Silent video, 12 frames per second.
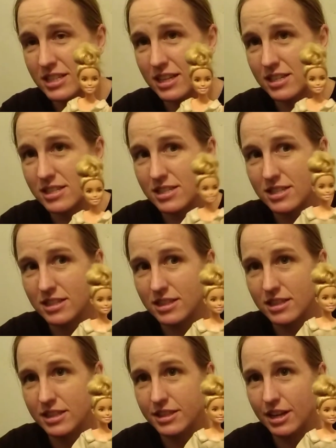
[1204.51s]
because
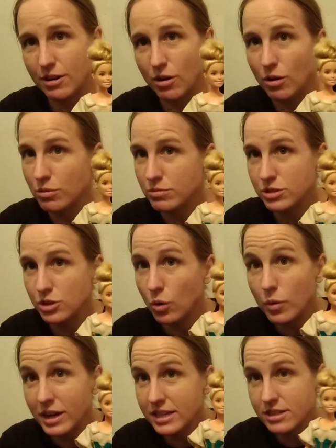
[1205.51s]
their own
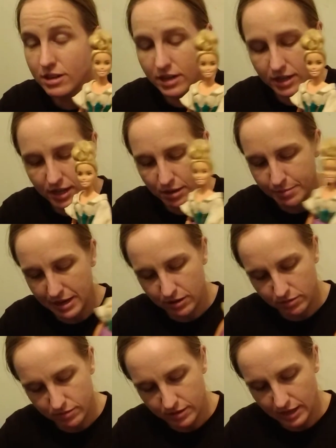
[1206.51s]
toys are going to come
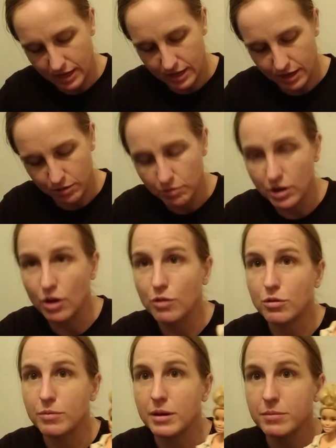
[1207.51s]
out, and I don't want to
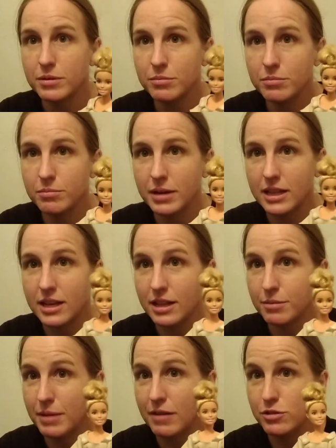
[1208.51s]
overwhelm them by letting
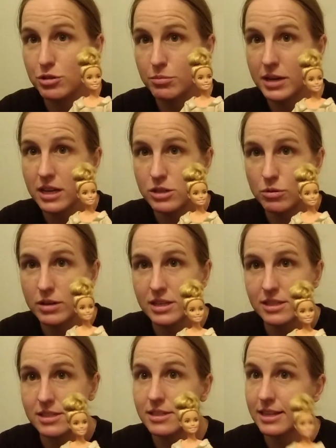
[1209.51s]
them have too many
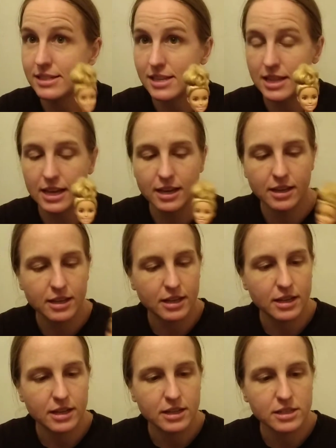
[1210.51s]
toys. That's a thing.
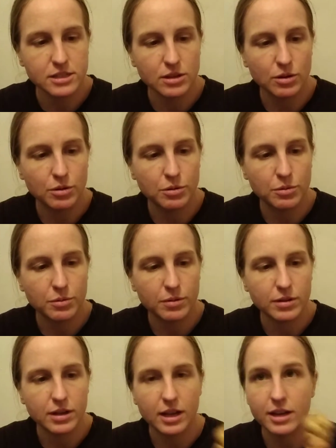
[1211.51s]
So
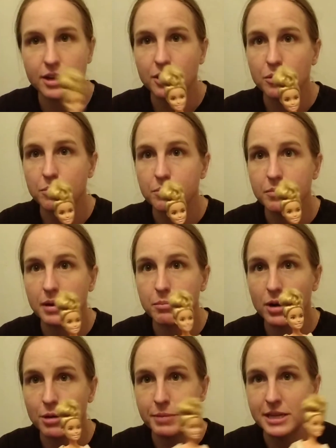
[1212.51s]
I don't know. My
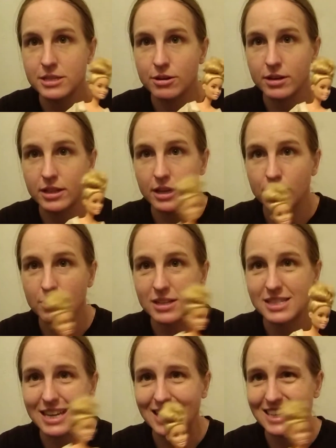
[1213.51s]
Barbies are a thing where
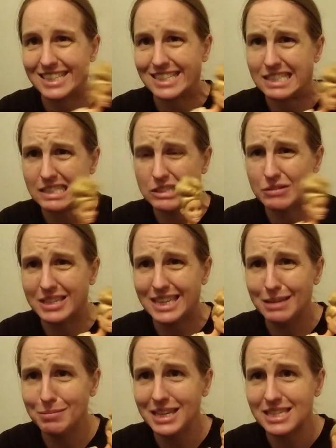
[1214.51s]
it's like, do we
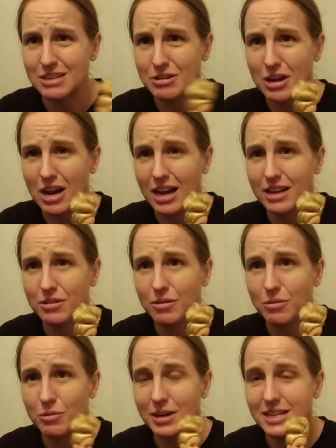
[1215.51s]
keep these or not?
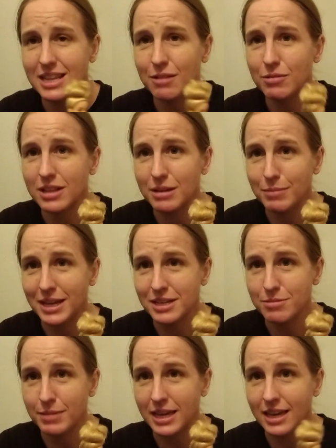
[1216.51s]
What do they really mean
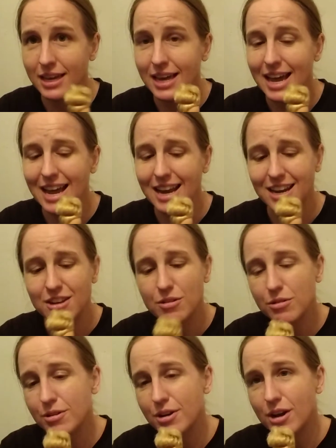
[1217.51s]
to me? And I know
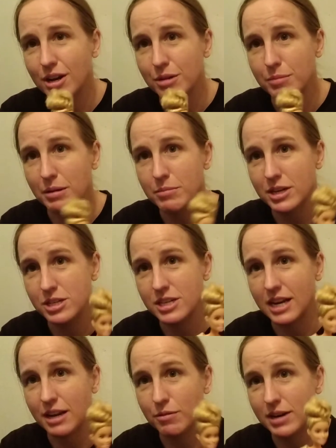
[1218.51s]
they're not going to mean much to
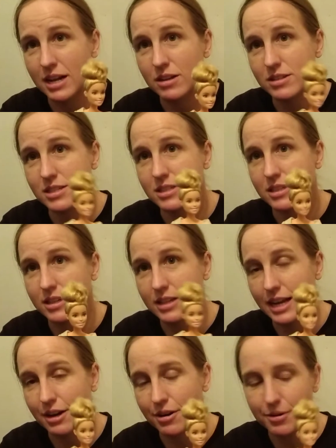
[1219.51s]
anyone else
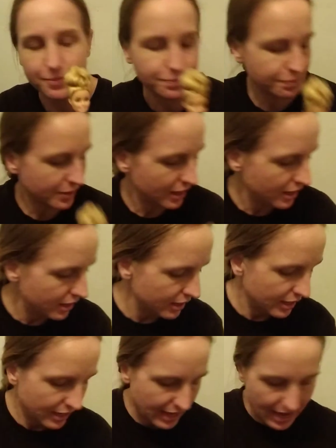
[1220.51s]
later.
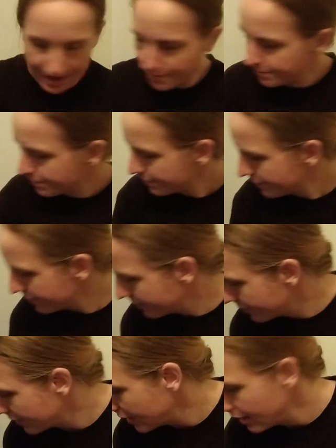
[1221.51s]
Okay,
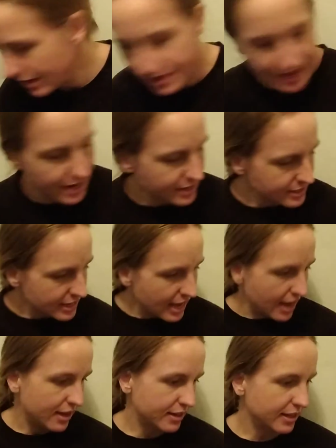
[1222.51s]
that is
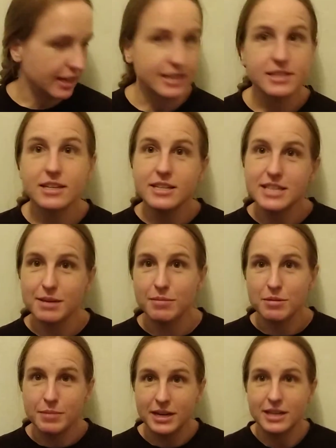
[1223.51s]
that. It's going to take me
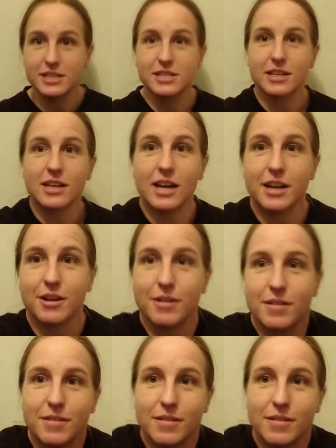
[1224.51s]
a minute to kind of,